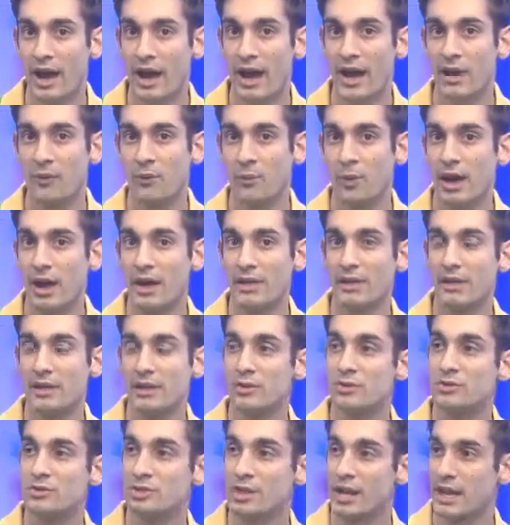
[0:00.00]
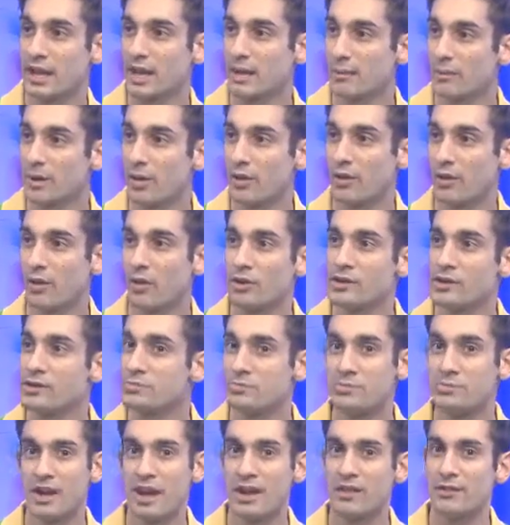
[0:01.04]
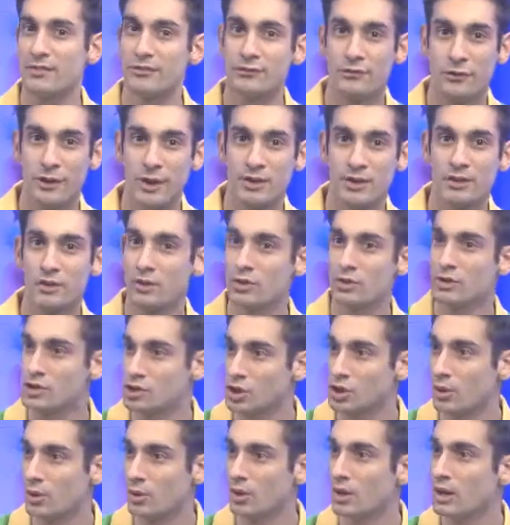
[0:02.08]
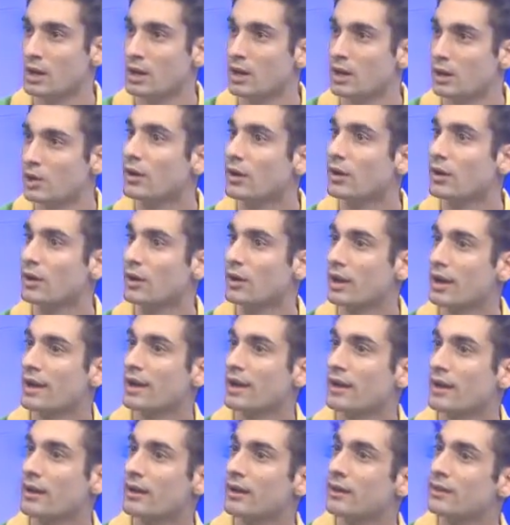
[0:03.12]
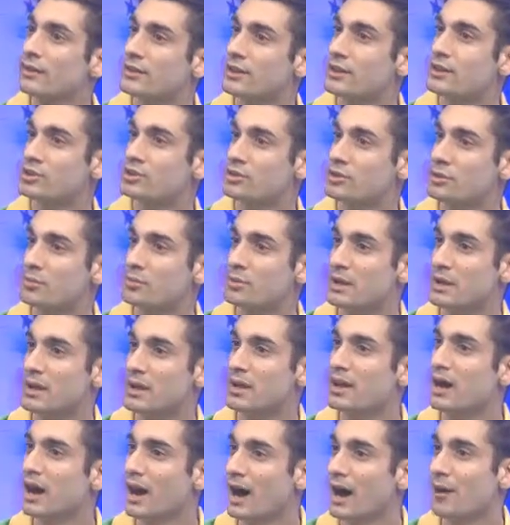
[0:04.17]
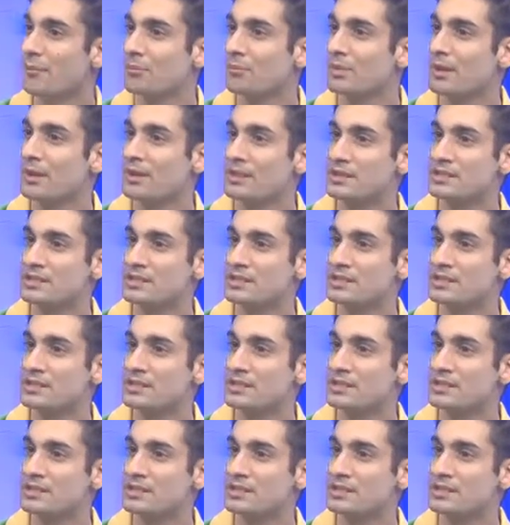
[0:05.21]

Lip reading: and why they don't check him out now, because neither Fred nor Joe look like they should be up there.